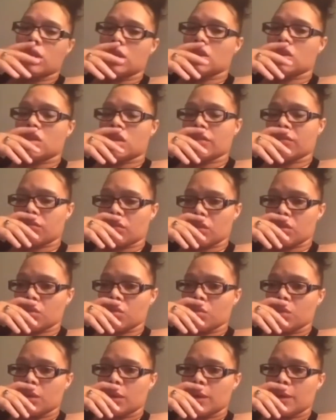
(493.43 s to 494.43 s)
did shit for
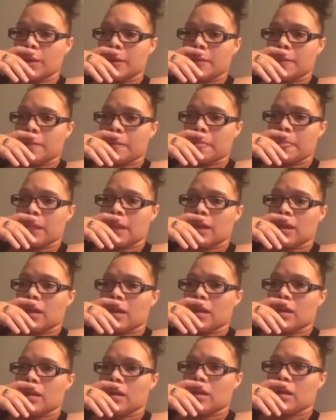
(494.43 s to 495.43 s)
you.
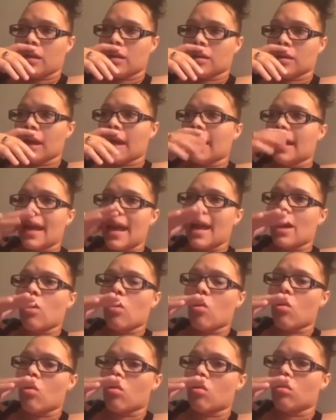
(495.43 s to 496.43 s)
Like,
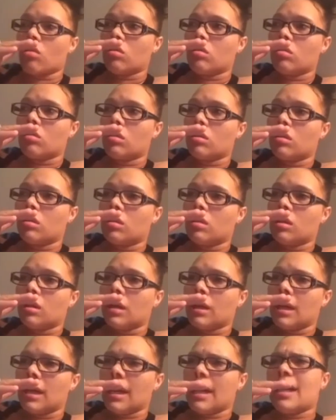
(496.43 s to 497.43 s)
at all.
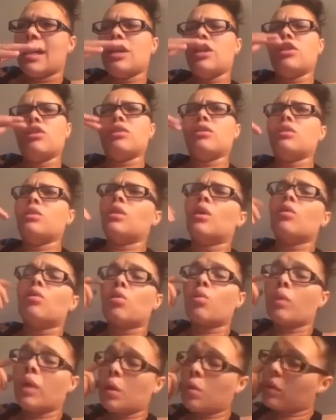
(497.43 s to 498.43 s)
And, you know,
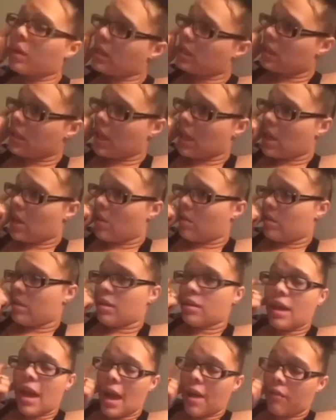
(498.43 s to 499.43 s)
Queen want to sit here
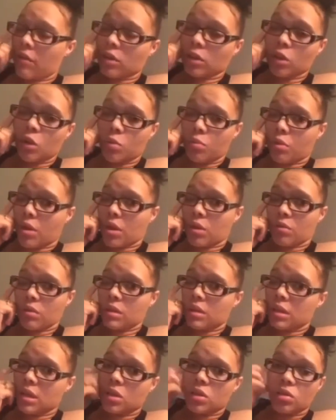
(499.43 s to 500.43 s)
and have her little brother and
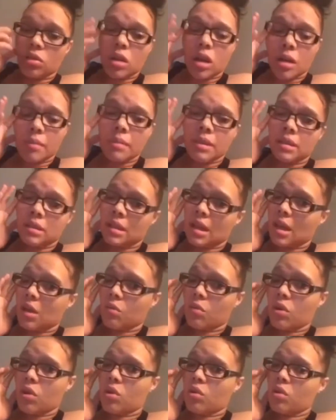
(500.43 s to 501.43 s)
sister come and say,
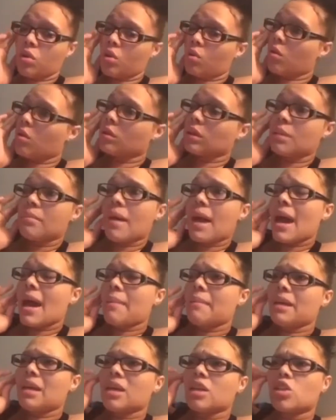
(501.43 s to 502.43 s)
well, you only
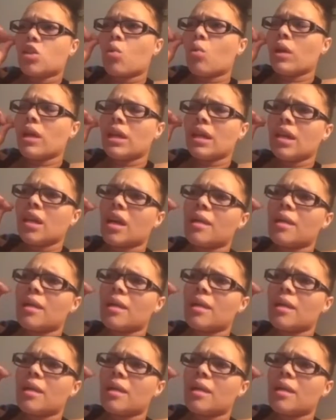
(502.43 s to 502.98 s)
mad because Queen didn't